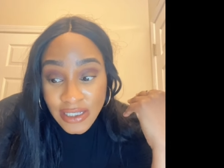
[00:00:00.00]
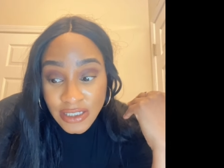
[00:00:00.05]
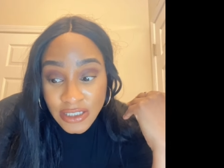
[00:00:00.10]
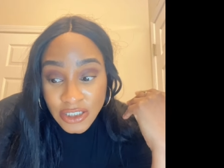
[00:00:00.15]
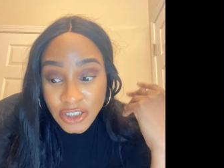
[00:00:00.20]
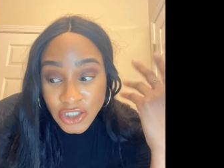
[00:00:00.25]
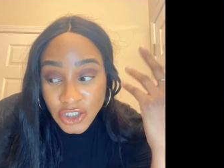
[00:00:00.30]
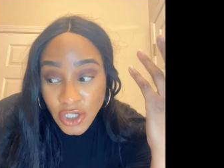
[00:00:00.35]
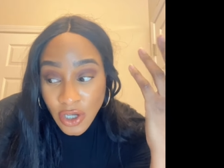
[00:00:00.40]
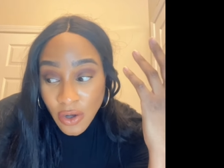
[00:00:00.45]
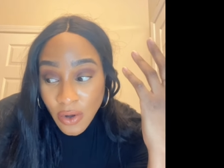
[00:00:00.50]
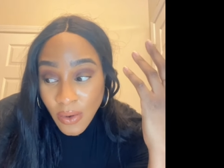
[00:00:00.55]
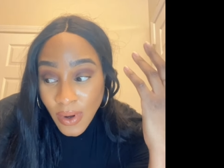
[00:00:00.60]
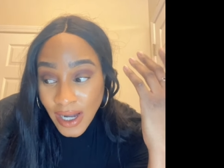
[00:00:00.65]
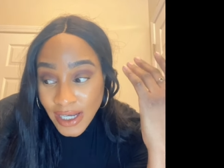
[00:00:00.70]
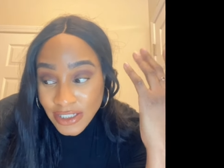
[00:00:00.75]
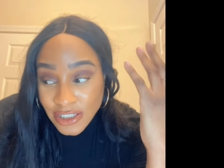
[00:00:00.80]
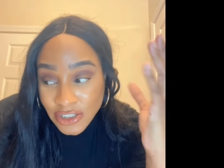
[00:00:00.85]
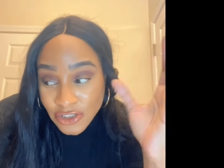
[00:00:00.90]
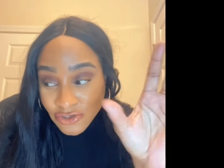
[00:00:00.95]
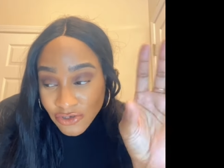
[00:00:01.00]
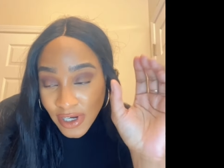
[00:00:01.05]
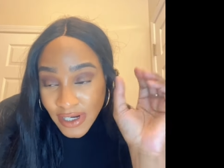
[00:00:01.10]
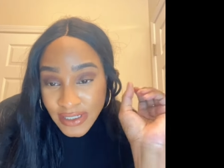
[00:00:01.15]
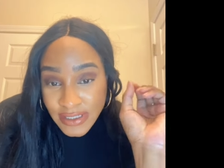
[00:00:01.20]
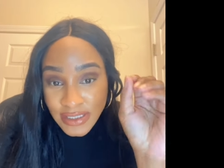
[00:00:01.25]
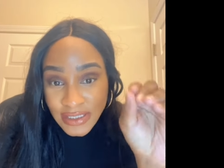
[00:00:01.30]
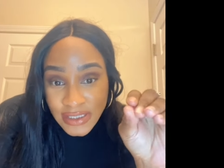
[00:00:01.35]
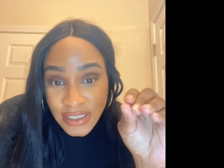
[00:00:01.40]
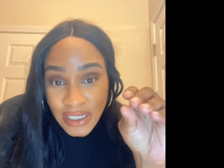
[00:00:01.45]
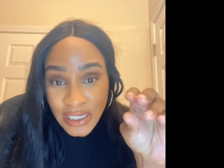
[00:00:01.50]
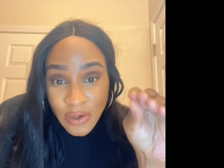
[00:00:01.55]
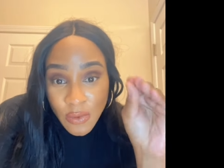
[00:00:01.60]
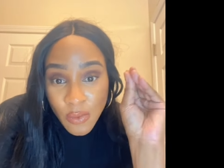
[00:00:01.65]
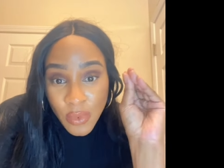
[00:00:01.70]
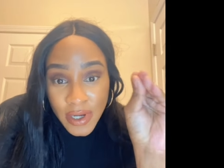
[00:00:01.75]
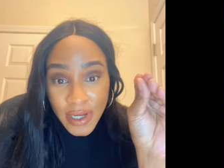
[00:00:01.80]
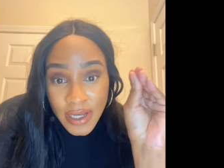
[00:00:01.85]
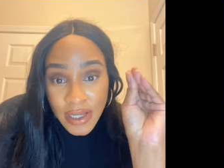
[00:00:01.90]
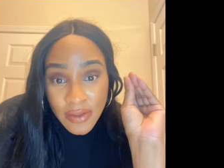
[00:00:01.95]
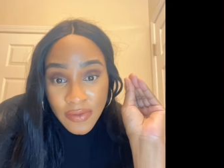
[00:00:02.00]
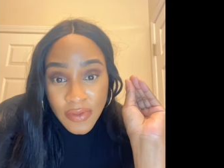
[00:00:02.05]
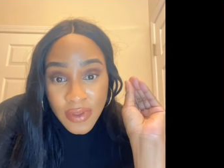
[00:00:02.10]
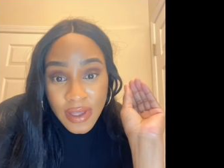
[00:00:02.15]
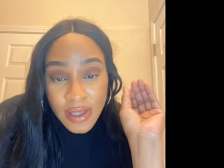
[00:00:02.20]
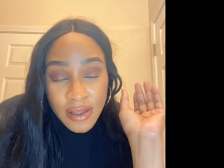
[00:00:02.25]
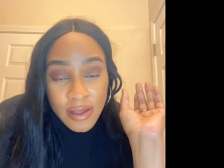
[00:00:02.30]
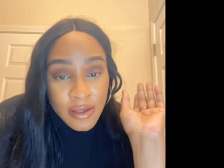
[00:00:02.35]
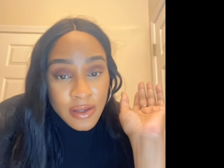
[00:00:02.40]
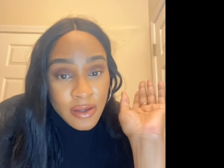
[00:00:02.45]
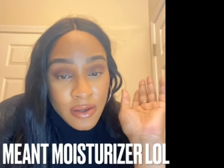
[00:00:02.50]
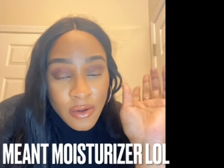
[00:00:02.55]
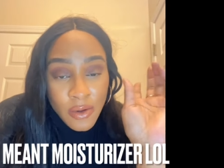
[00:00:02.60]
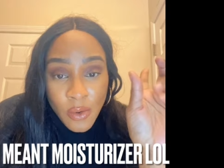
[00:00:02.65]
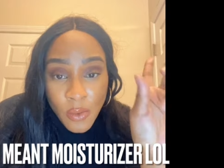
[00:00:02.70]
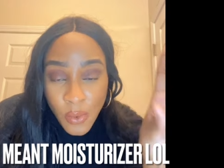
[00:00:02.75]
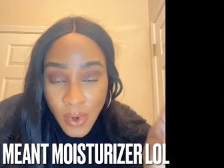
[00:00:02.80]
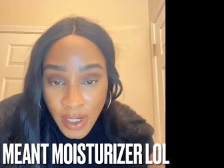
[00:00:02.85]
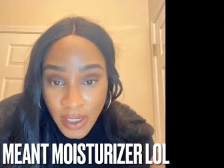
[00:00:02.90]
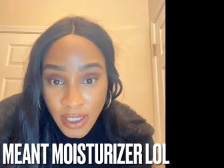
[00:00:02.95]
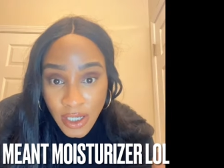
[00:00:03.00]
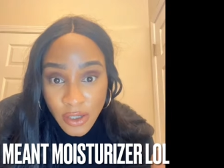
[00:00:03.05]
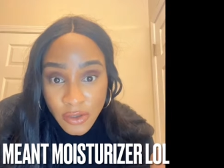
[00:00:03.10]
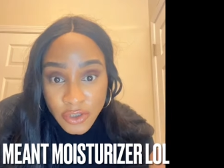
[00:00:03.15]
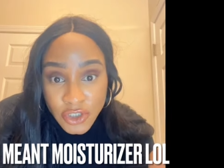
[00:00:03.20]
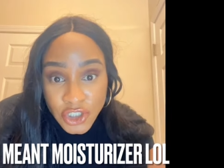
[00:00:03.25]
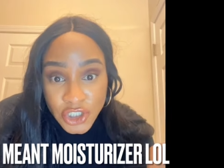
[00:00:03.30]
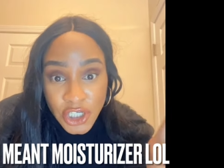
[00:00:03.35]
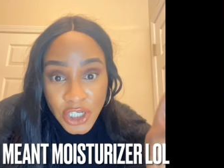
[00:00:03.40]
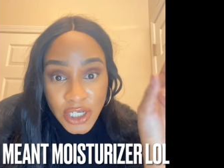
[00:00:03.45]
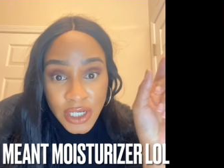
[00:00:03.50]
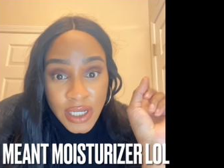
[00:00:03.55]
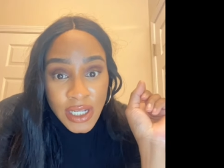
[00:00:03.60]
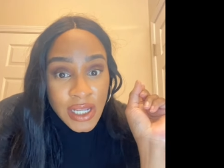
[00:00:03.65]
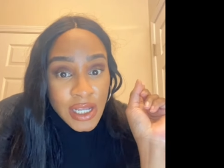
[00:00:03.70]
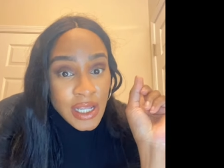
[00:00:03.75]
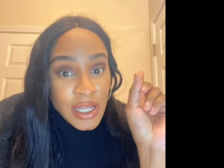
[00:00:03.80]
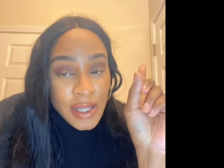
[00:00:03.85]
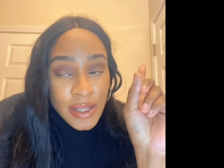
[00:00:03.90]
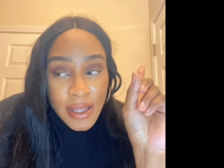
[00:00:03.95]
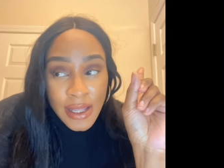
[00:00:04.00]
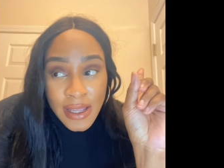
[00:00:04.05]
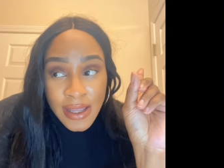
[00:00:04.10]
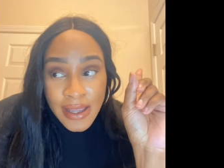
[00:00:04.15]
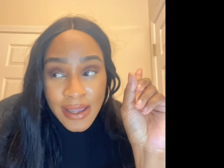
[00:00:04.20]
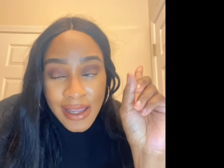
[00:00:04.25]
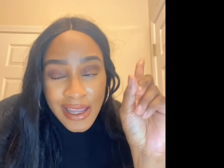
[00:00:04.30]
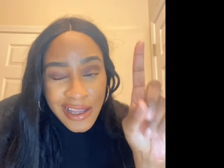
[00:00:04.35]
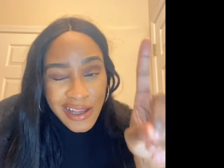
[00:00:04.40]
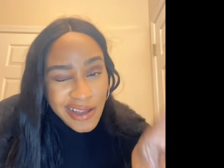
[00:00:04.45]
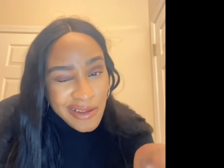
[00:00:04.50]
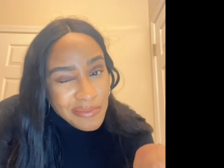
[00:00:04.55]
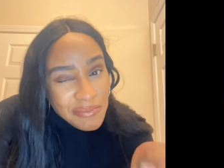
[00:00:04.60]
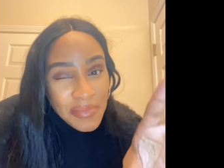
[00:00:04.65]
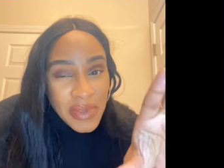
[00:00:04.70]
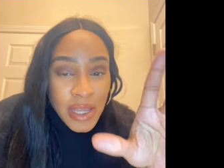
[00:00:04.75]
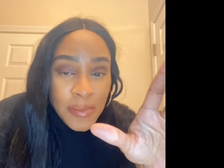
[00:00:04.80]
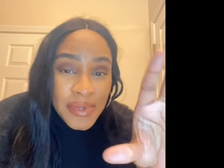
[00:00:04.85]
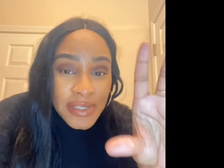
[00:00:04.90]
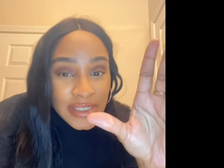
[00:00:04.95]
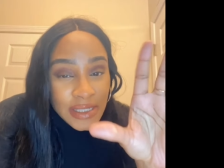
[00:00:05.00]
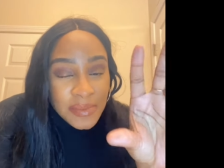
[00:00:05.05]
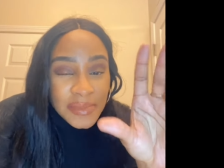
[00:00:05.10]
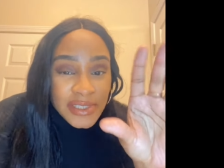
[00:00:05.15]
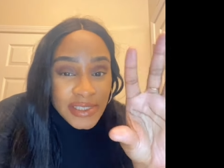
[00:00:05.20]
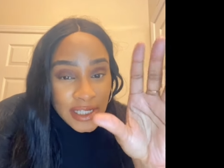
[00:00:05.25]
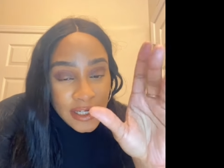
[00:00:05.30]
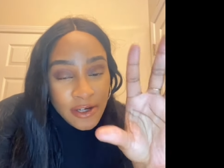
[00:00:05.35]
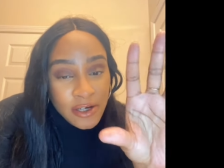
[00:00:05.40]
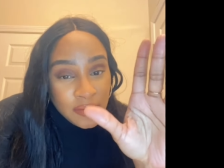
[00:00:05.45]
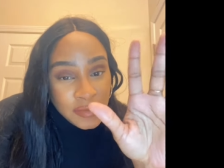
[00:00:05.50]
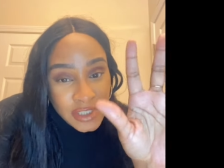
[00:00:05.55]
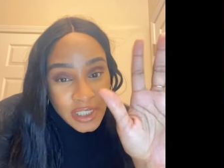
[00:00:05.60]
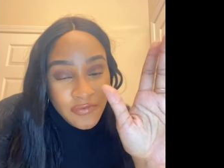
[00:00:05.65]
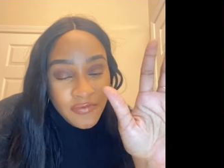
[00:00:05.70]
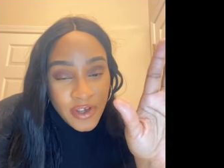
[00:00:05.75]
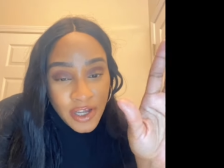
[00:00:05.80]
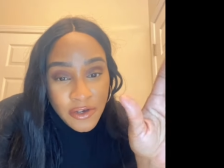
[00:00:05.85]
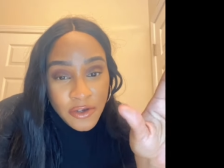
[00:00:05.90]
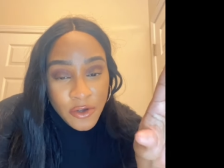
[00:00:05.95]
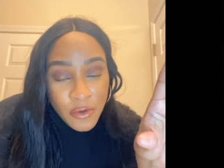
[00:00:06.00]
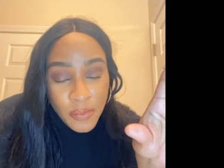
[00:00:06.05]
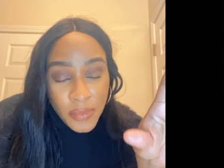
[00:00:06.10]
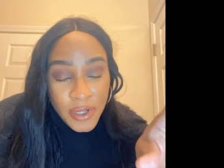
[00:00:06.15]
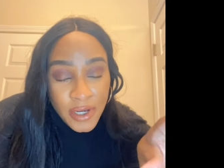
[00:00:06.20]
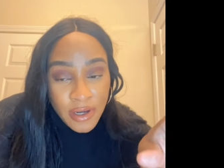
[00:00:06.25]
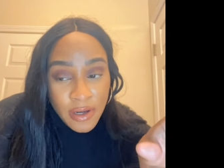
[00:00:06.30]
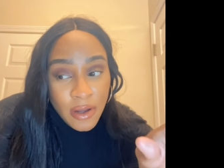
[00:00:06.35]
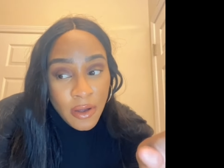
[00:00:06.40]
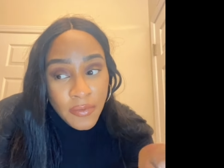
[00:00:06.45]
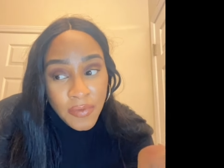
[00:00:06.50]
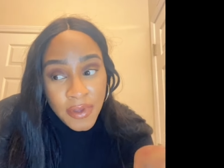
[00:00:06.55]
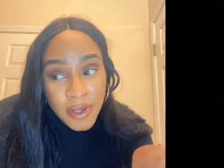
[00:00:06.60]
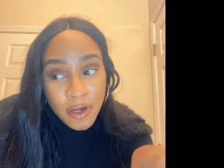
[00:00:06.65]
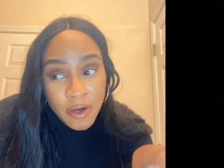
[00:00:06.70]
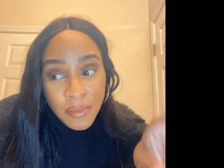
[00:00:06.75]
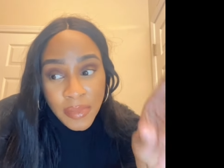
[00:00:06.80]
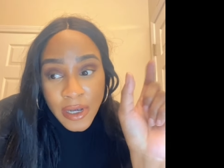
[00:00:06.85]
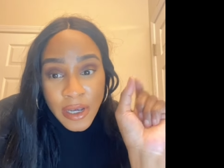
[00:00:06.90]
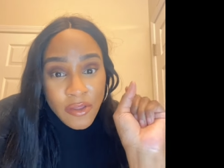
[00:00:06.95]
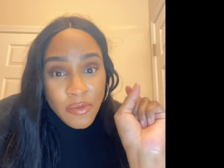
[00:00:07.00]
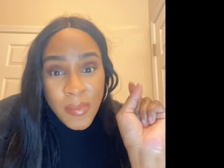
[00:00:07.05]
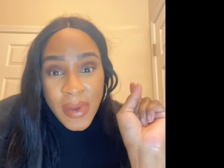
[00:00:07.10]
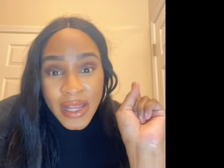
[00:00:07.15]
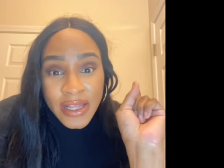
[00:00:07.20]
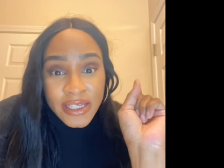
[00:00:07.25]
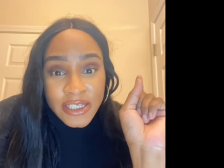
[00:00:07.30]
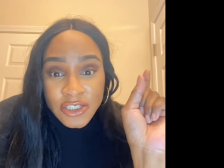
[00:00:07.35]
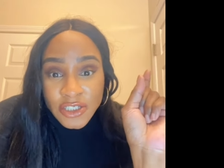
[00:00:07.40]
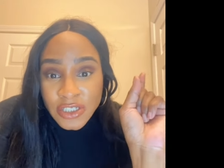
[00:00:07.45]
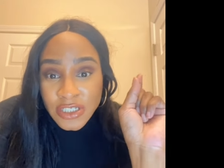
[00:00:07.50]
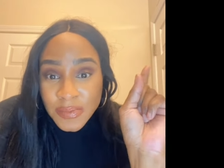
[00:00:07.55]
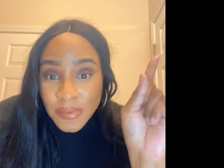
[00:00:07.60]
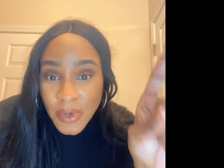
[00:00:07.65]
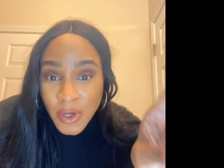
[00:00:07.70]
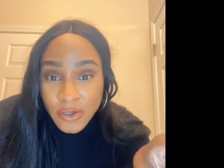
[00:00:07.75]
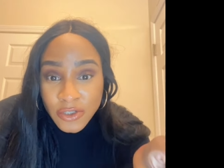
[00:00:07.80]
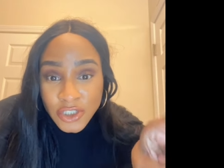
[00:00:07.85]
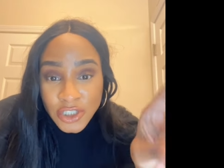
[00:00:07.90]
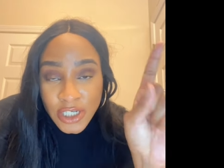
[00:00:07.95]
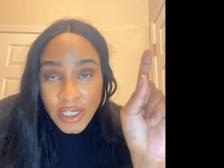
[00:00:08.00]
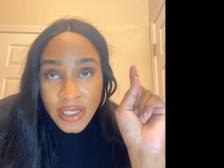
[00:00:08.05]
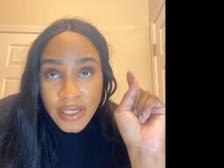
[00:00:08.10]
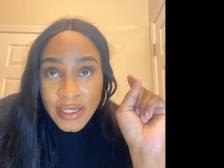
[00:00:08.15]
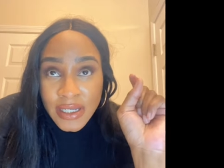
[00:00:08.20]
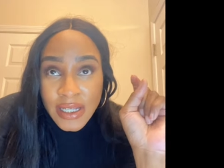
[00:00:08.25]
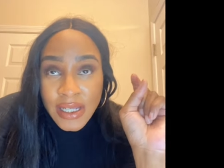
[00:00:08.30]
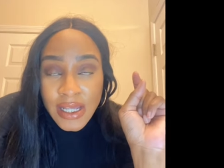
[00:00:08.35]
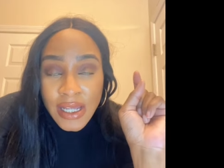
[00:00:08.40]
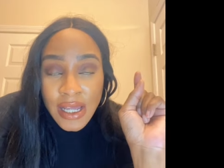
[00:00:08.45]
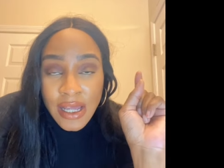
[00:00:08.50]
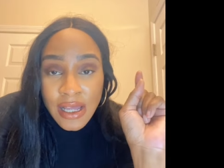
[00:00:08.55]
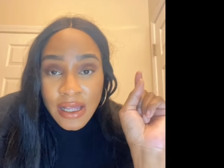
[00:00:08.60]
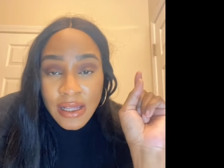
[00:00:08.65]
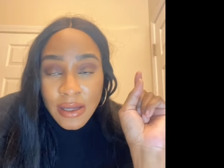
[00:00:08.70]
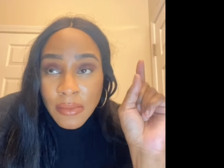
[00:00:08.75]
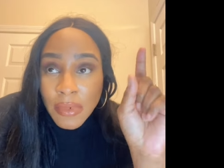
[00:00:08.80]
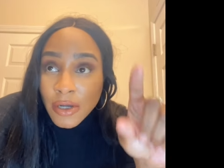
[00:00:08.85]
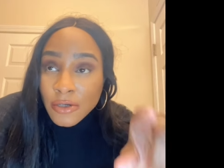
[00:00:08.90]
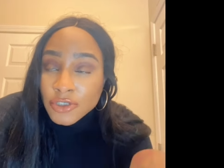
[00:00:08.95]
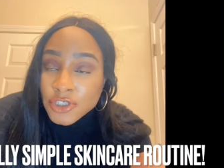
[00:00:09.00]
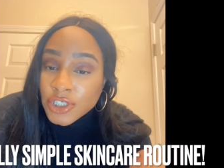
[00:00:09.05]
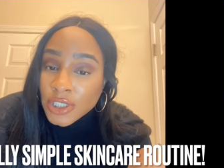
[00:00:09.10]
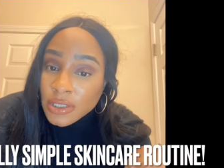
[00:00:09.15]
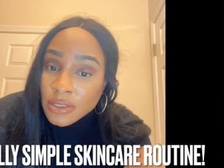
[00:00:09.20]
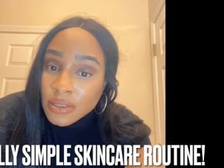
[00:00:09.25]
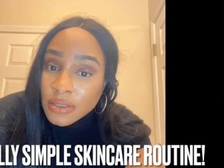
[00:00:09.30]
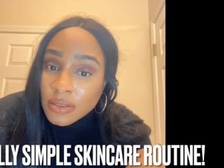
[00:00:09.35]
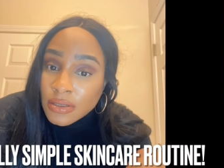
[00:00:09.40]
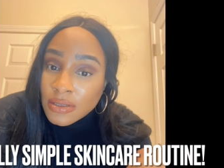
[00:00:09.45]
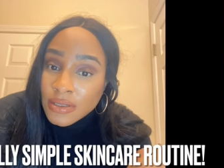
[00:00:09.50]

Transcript: So I just try to stick with one lotion, maybe some serums if I do put it on there, but it's mainly just motion, motion,